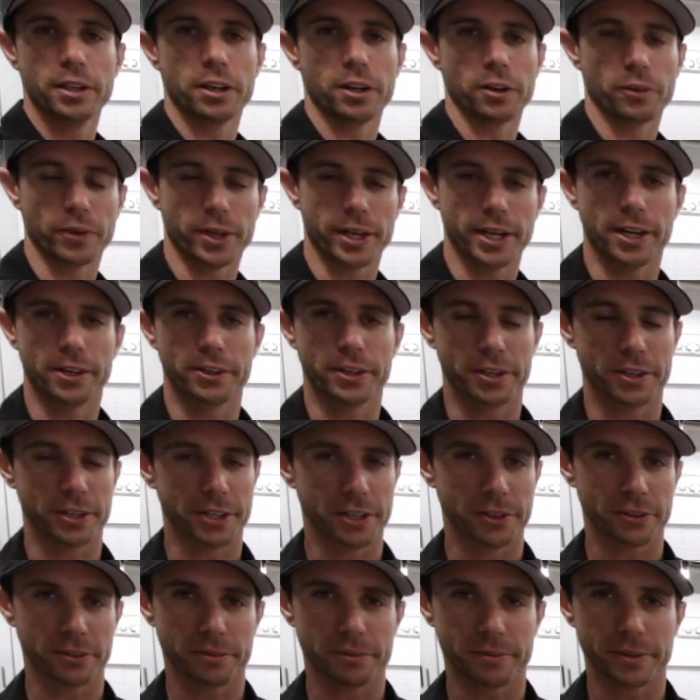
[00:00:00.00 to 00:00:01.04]
around and
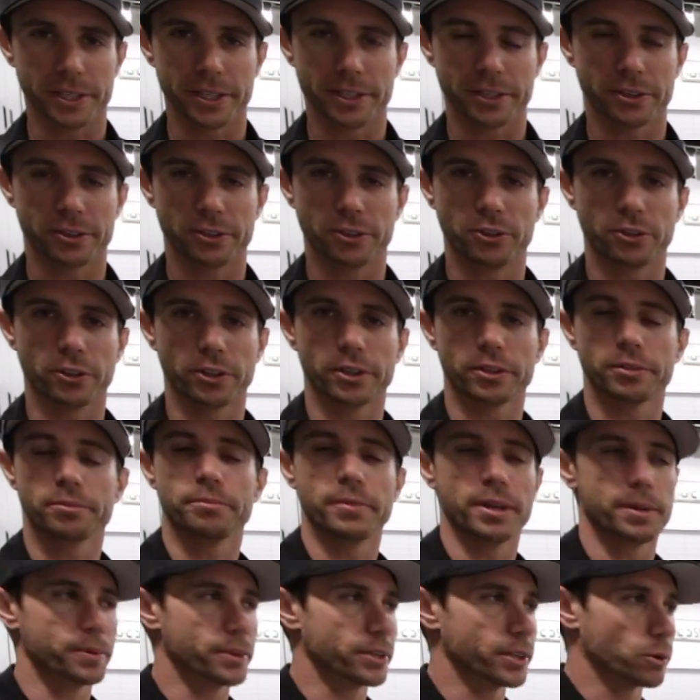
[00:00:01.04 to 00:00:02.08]
near the vehicle, or
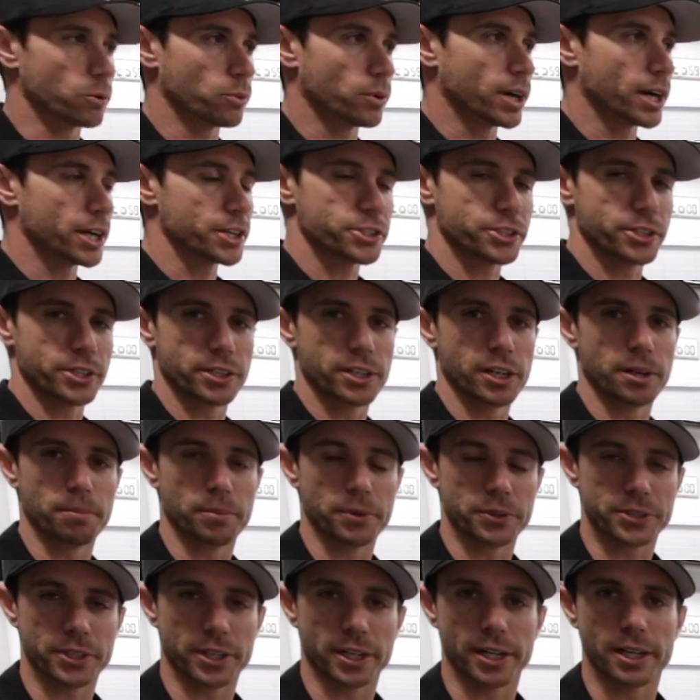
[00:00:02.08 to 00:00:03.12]
maybe they washed it a
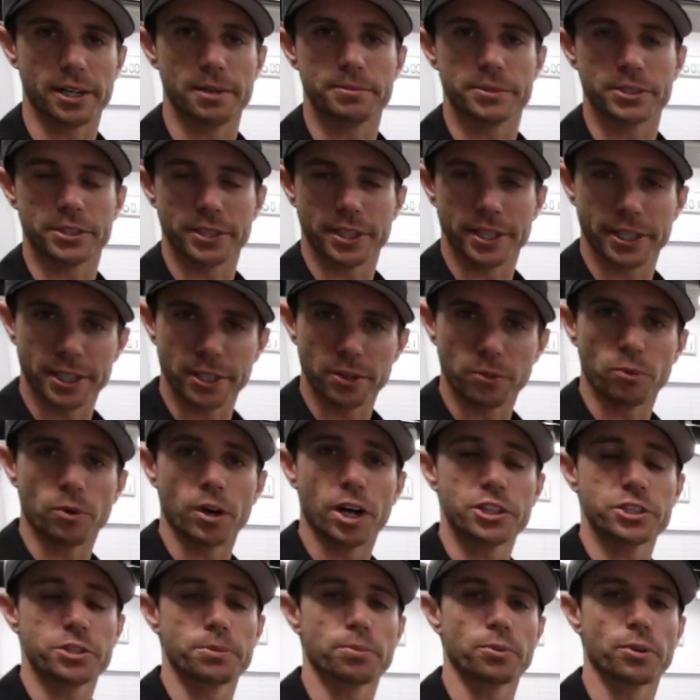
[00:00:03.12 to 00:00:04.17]
couple times and they didn't
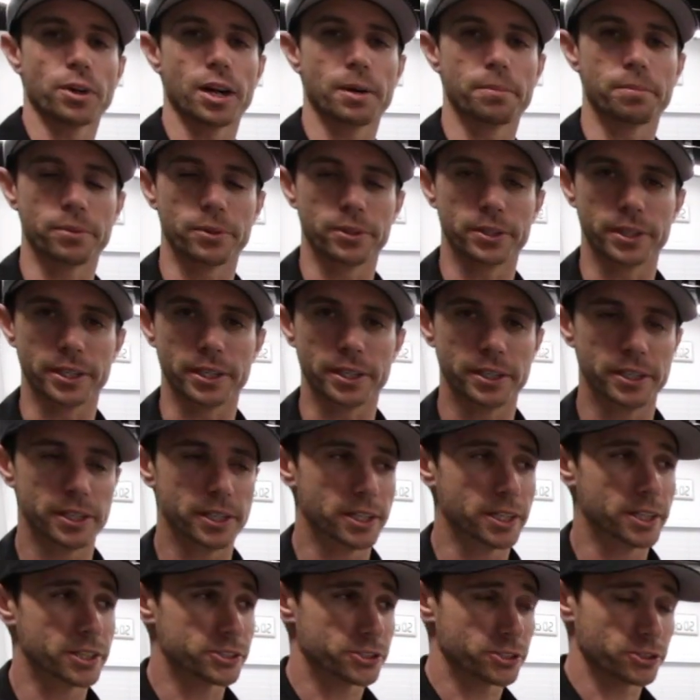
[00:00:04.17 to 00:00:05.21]
wash it properly,
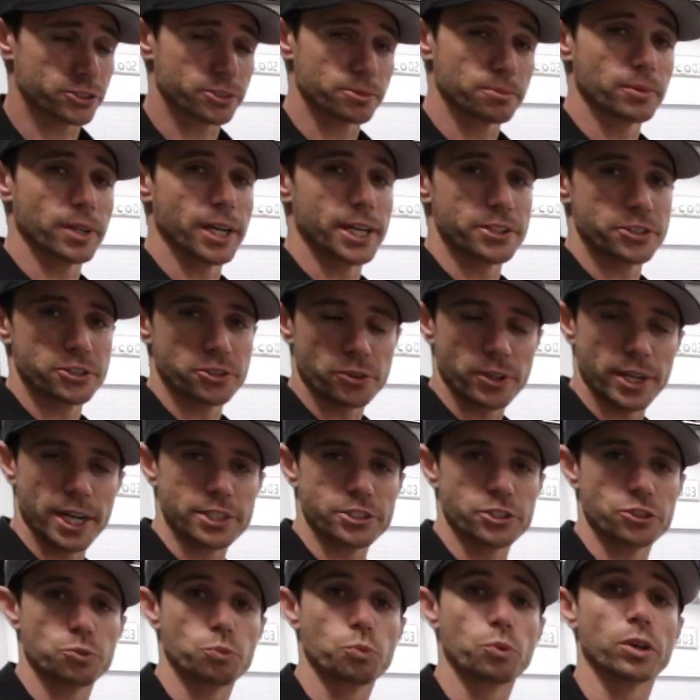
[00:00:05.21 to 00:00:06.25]
so some light
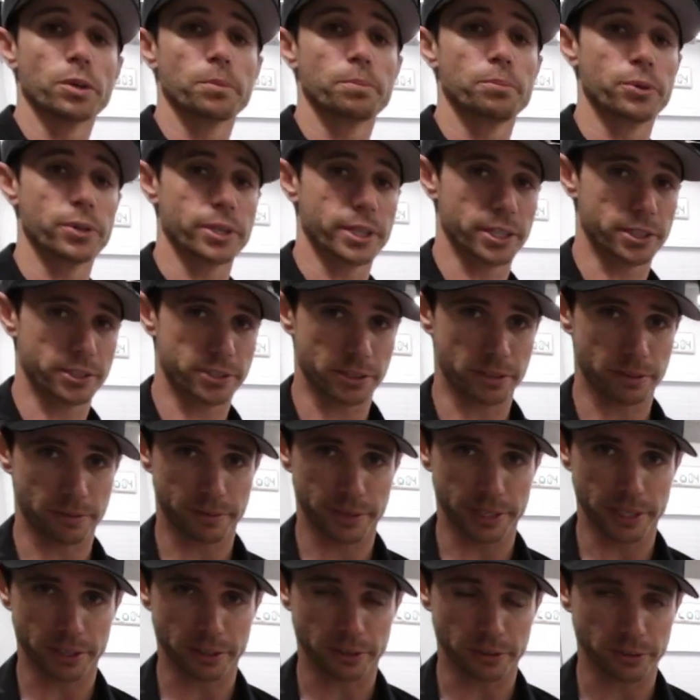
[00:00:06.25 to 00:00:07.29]
scratches were put into the
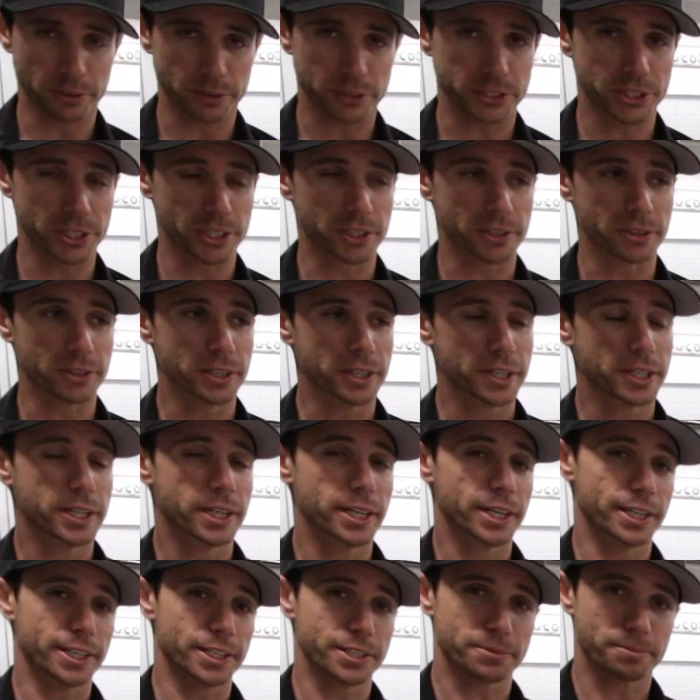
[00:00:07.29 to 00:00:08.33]
vehicle. So
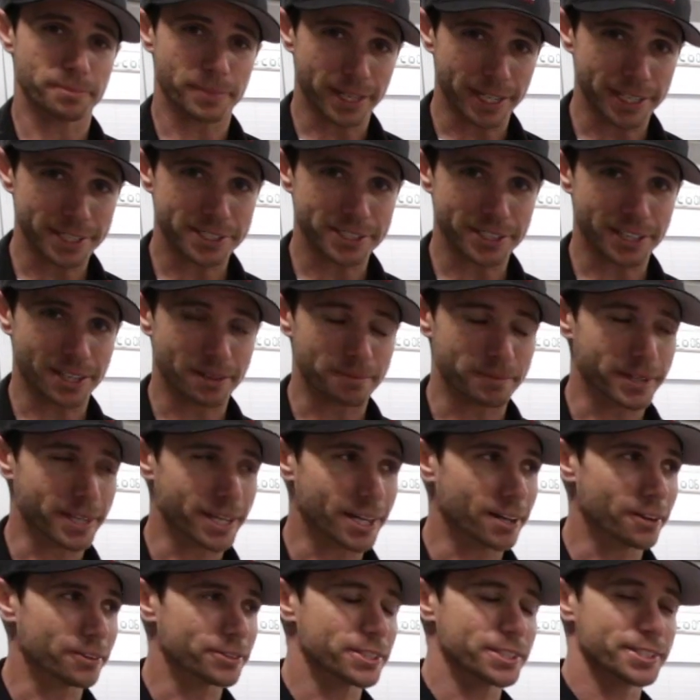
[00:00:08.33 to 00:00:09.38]
it is my job
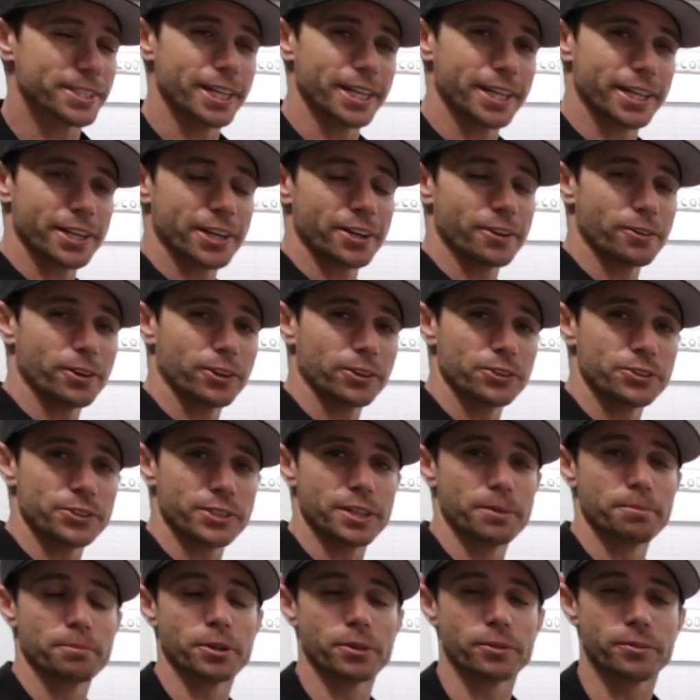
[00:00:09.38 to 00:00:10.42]
now to take care of all those
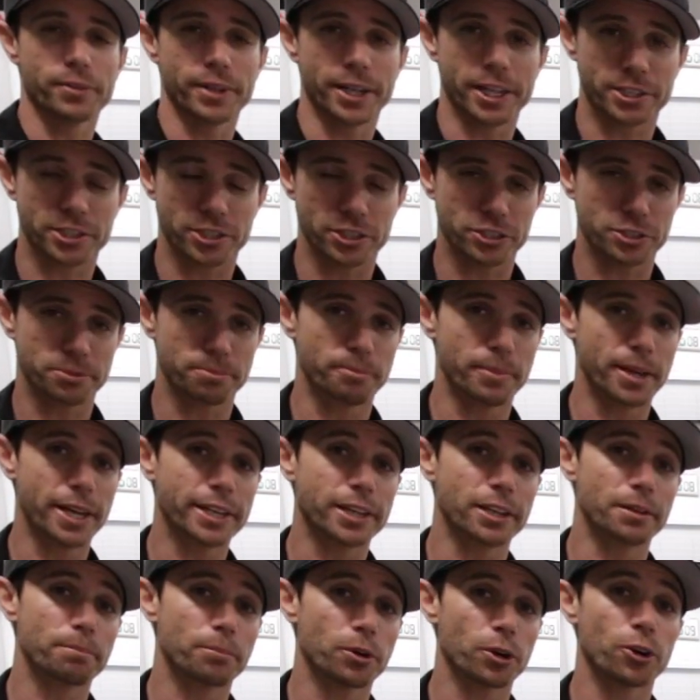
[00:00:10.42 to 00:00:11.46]
imperfections,
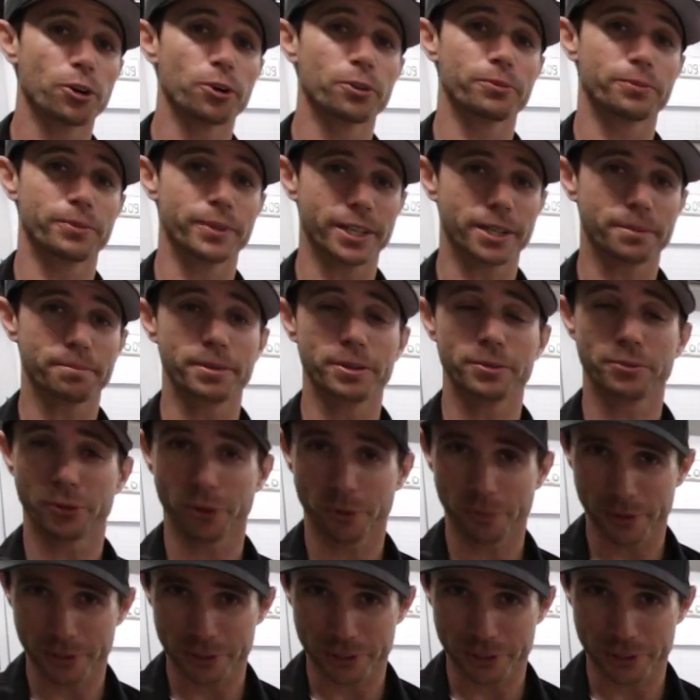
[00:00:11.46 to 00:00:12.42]
make it perfect before we